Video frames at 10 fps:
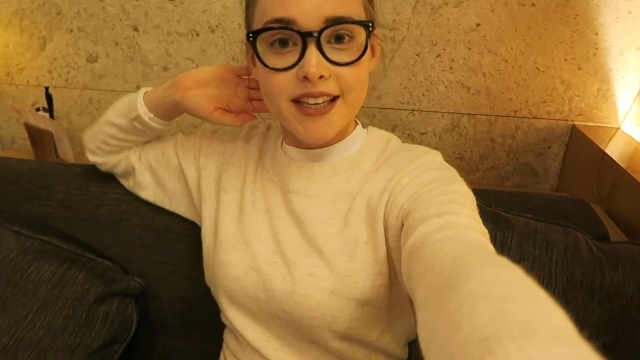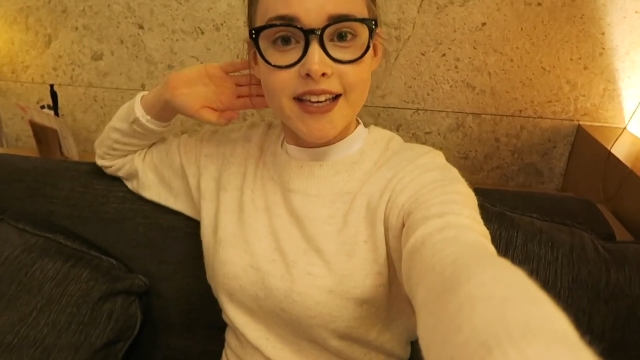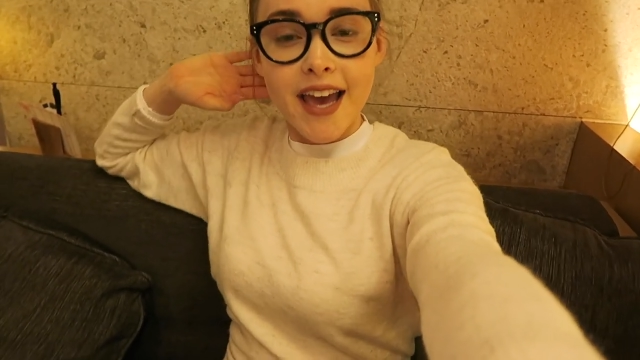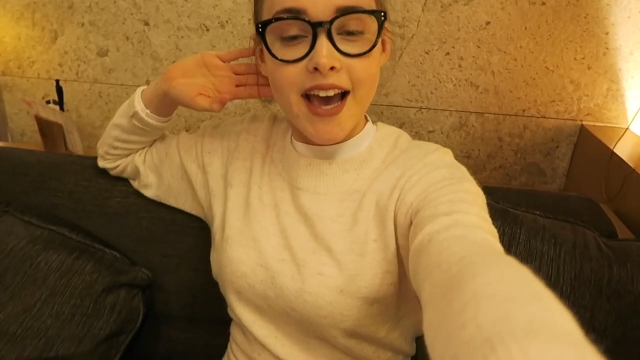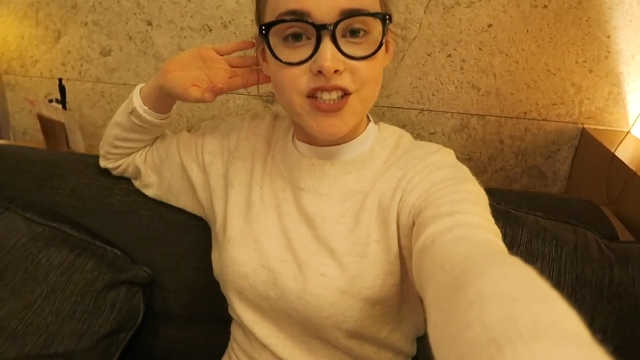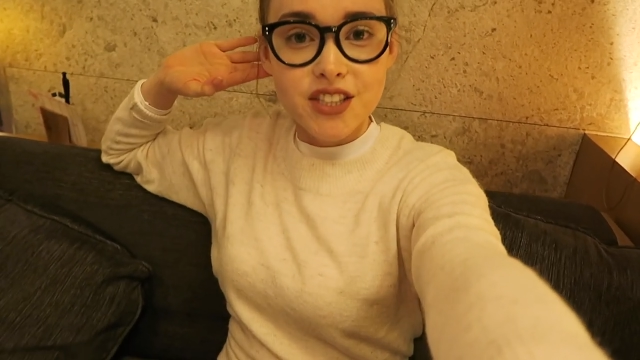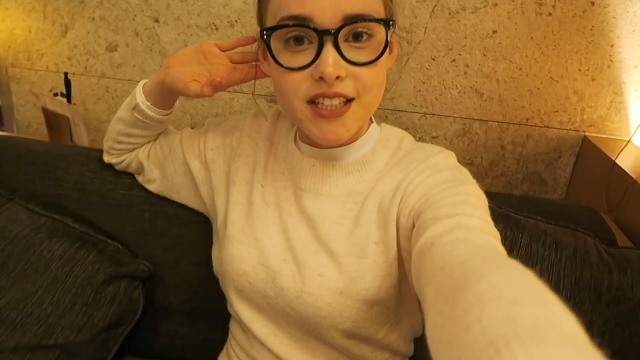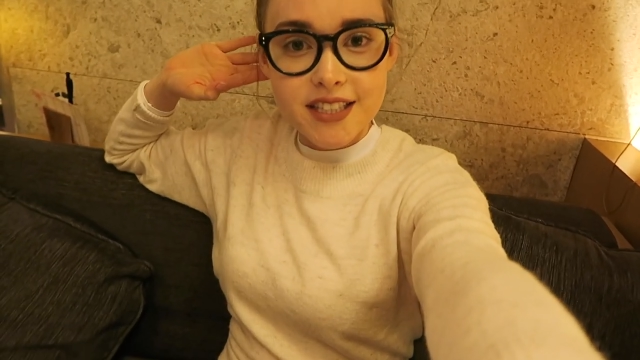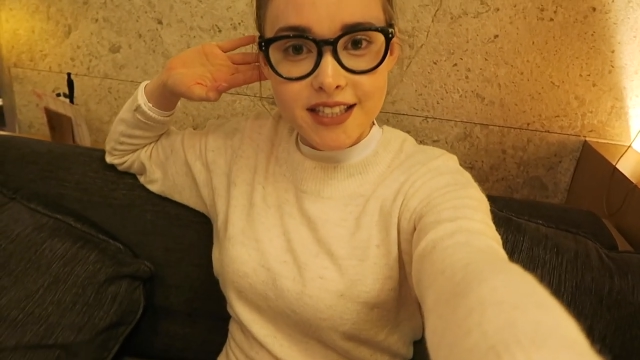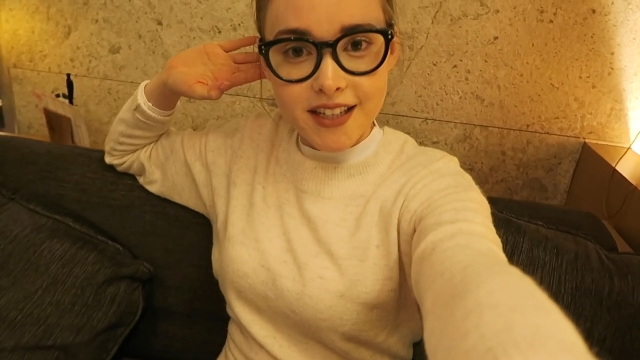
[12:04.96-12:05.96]
seeing it. It
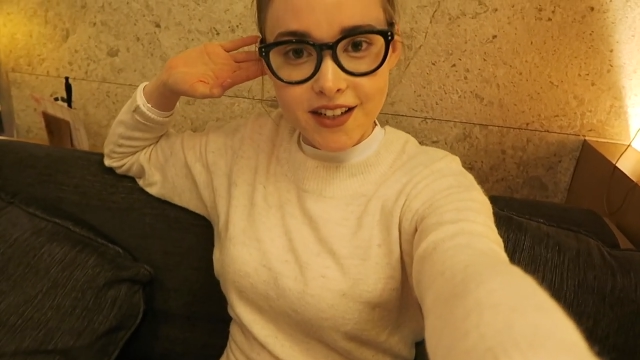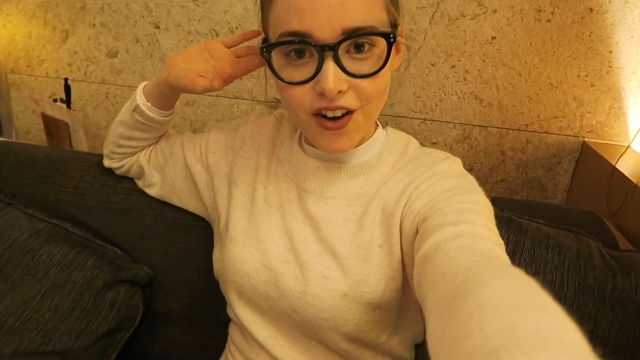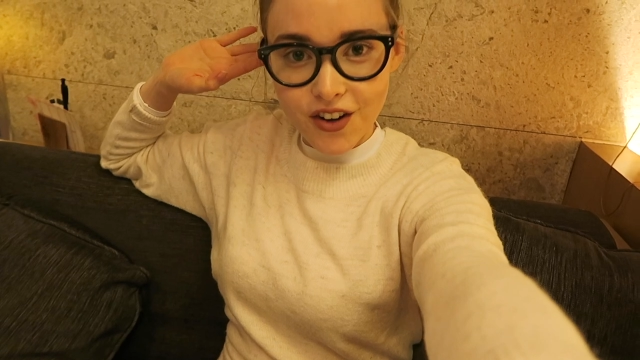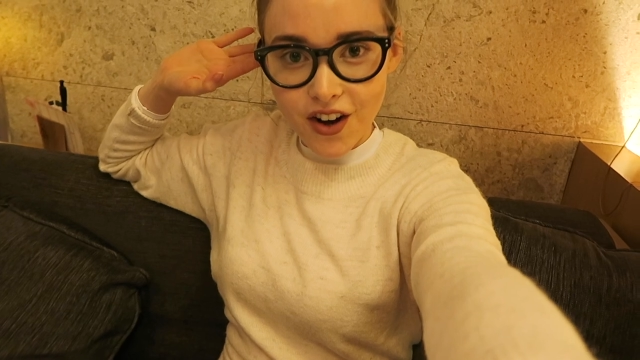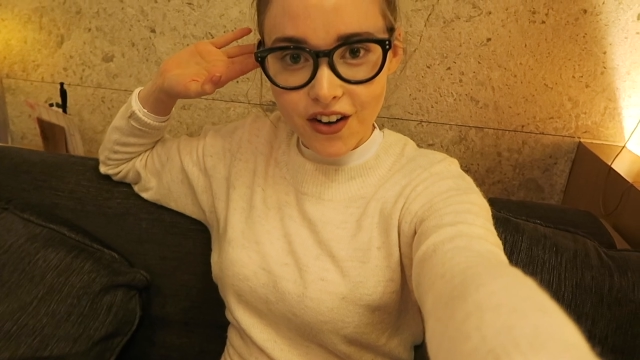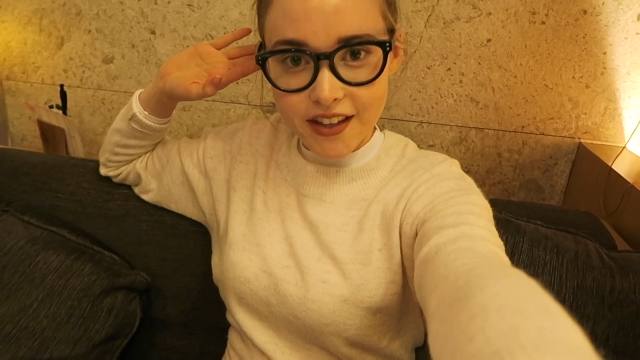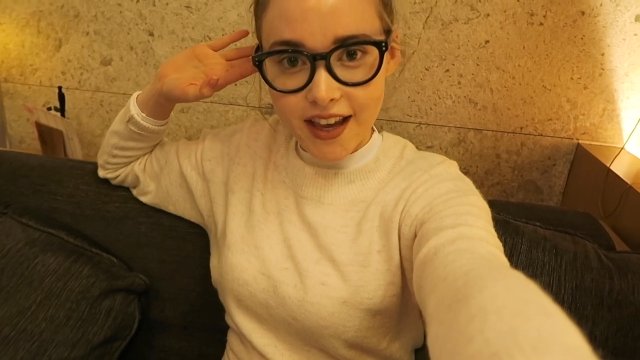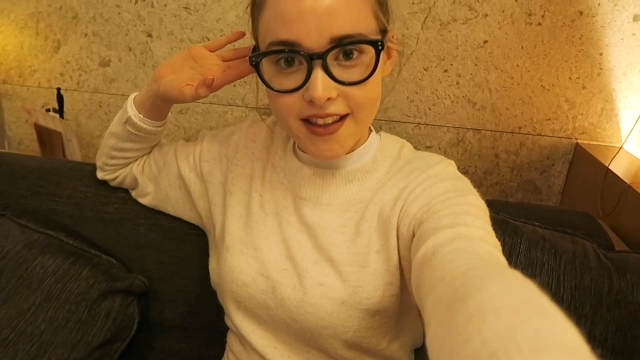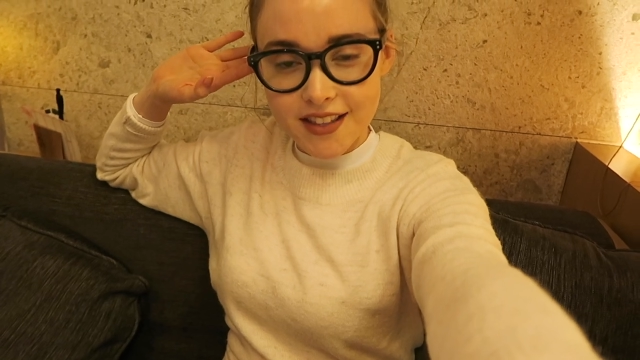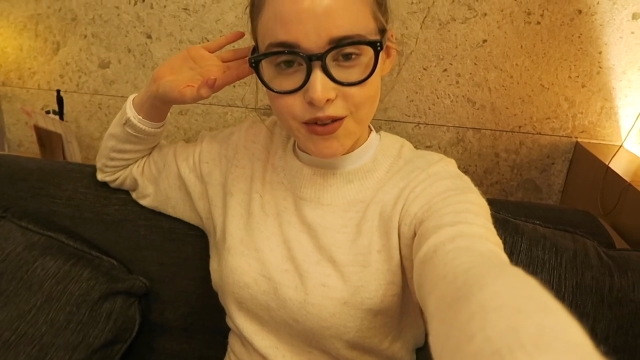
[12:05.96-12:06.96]
actually isn't in Hong Kong
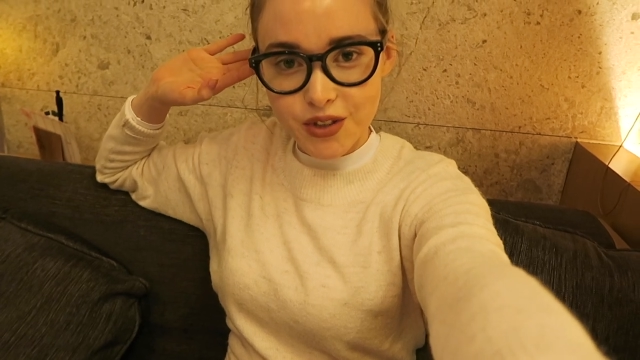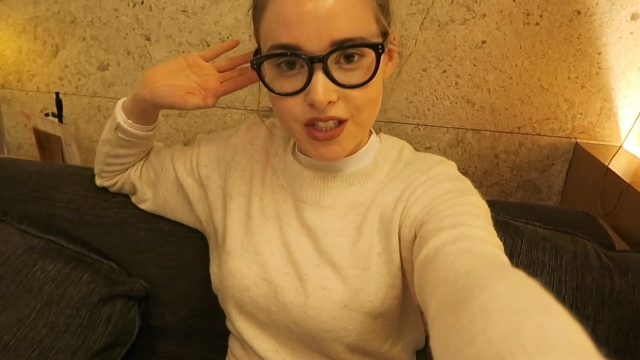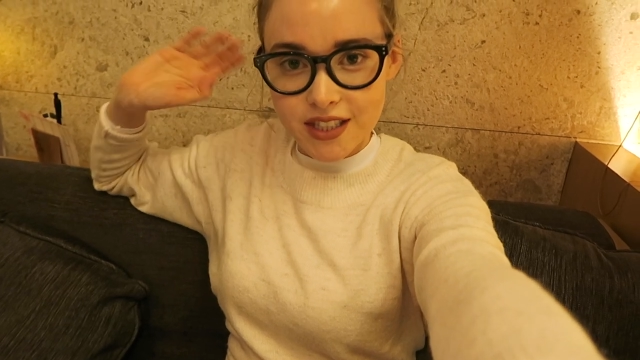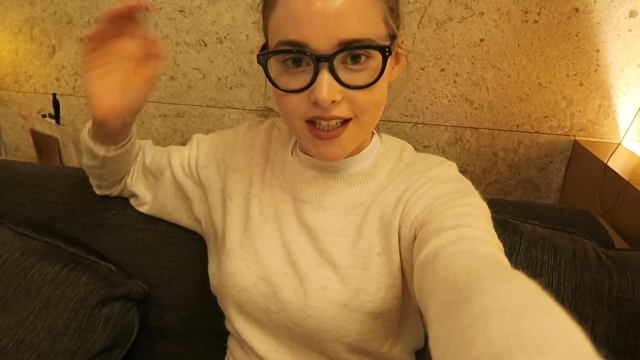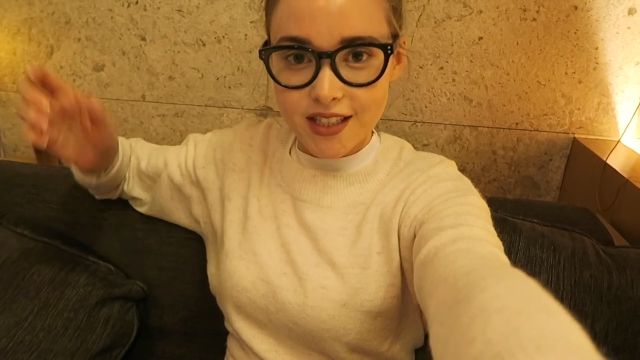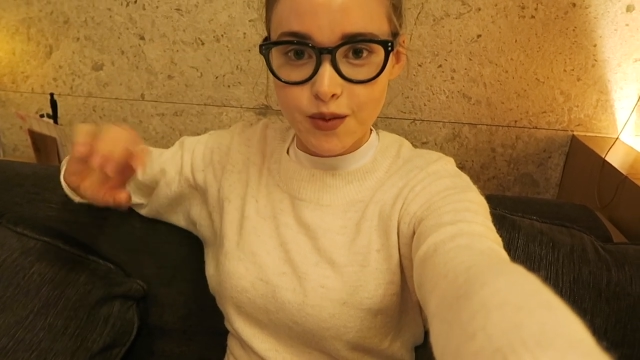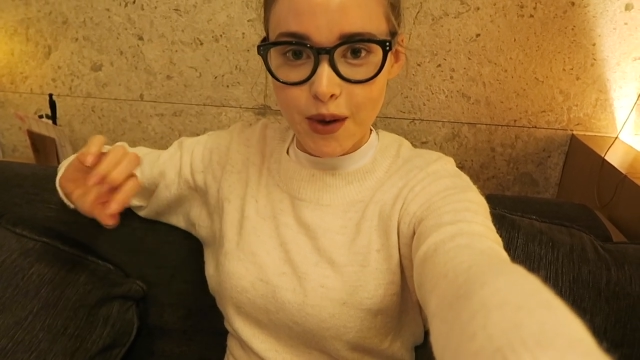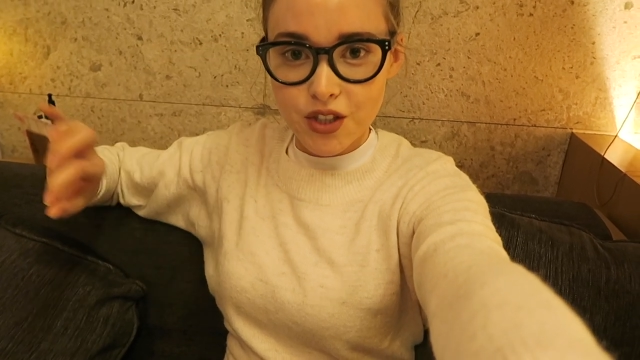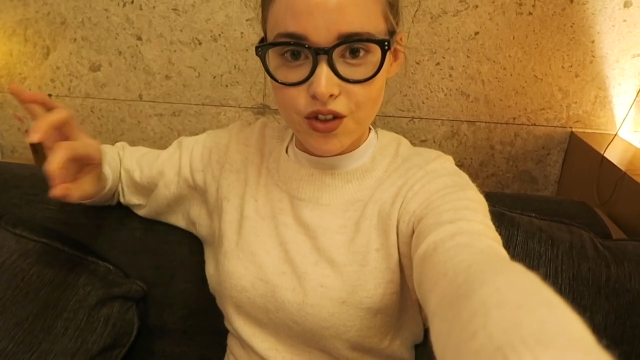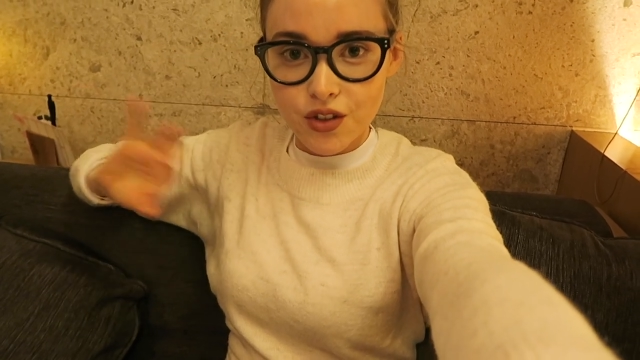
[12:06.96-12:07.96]
yet. This is just like a
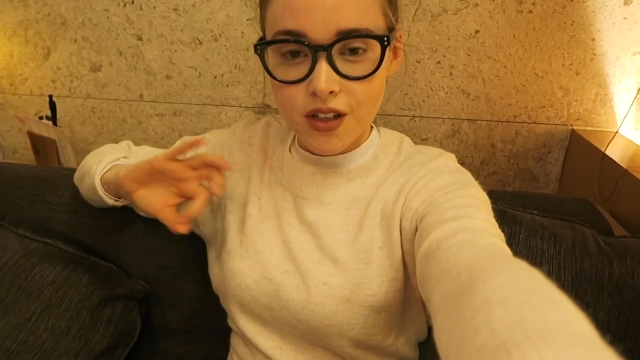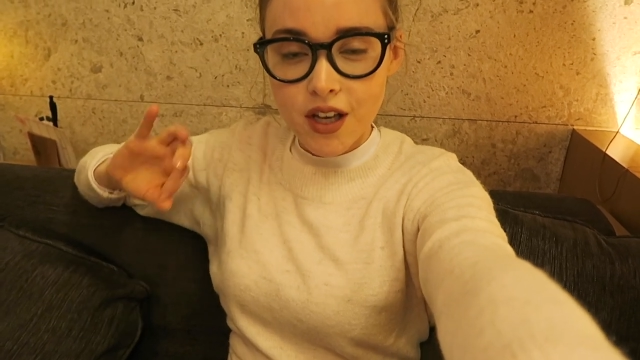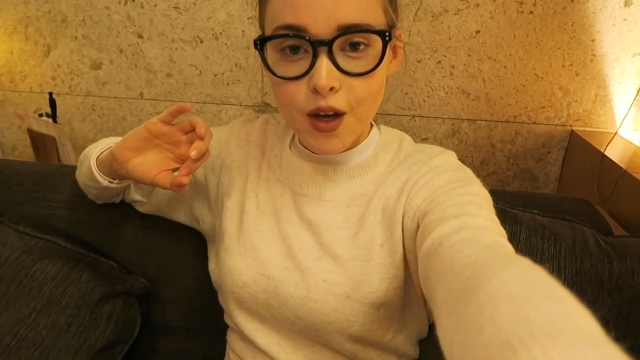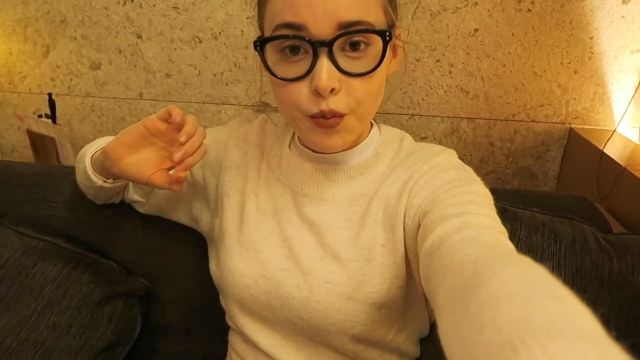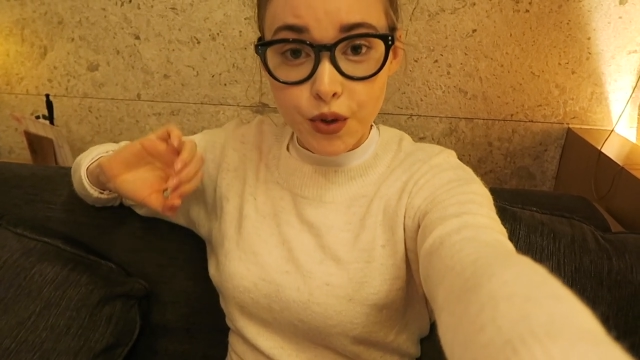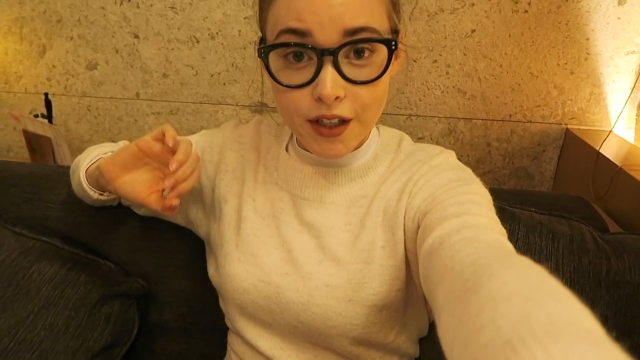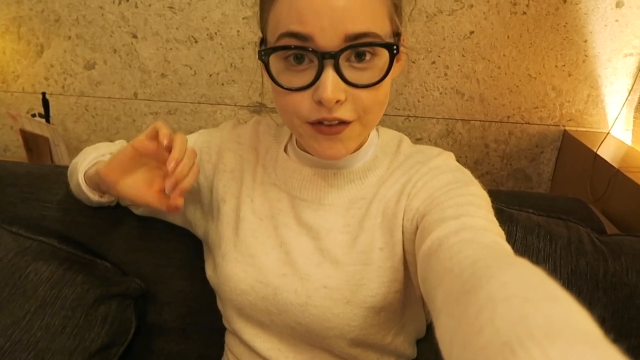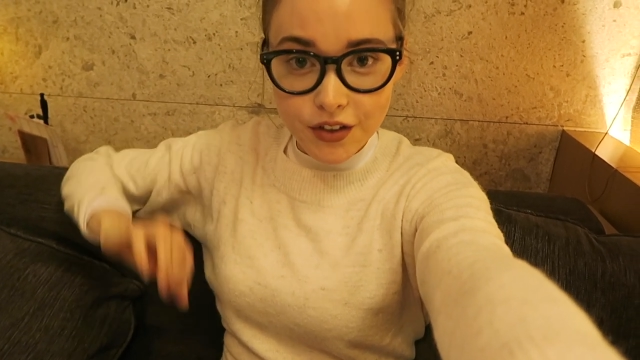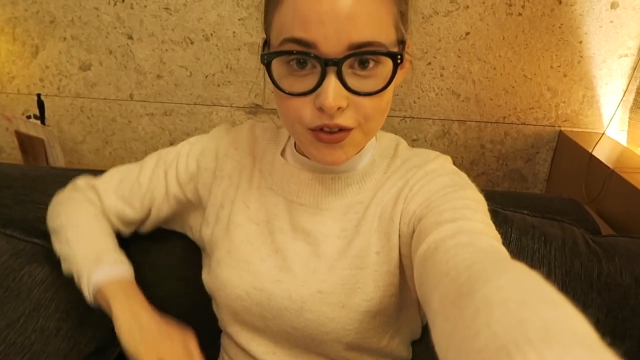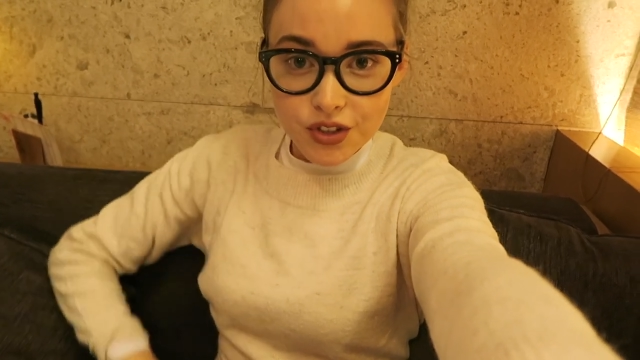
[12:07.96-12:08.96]
special
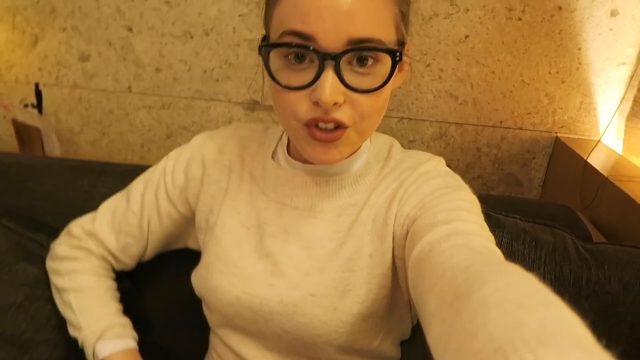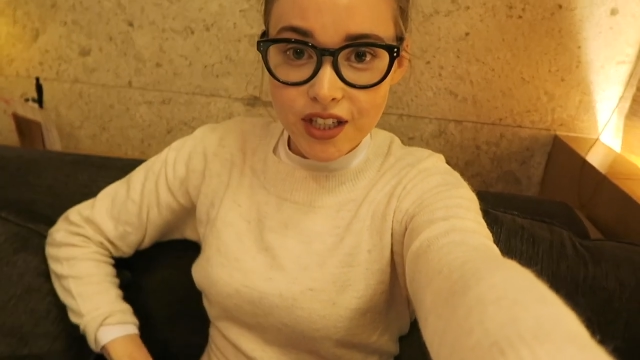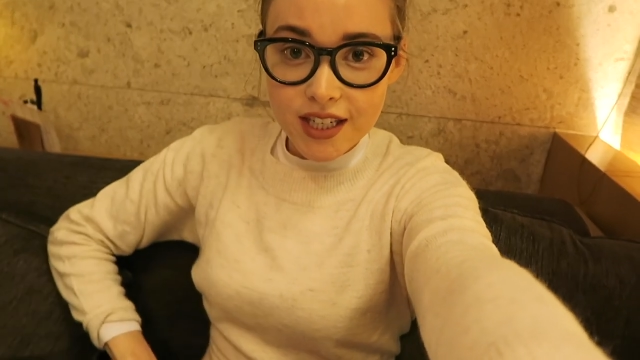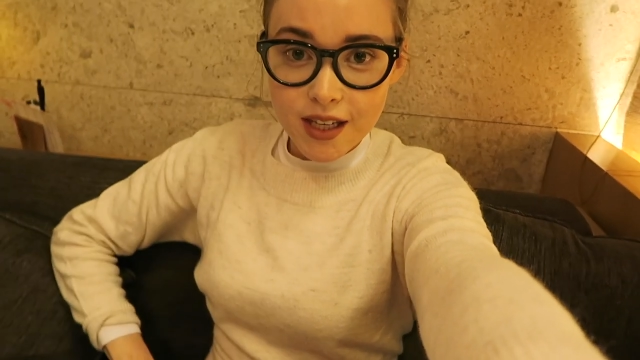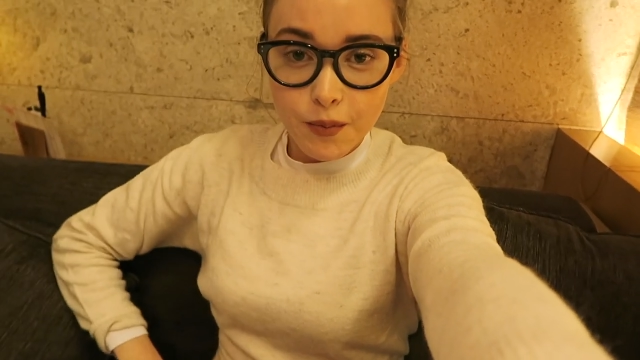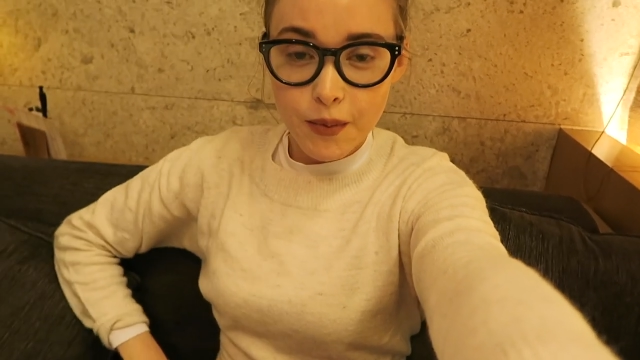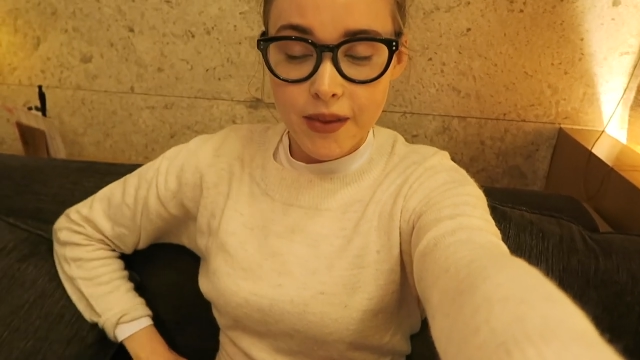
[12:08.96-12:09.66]
preview screening.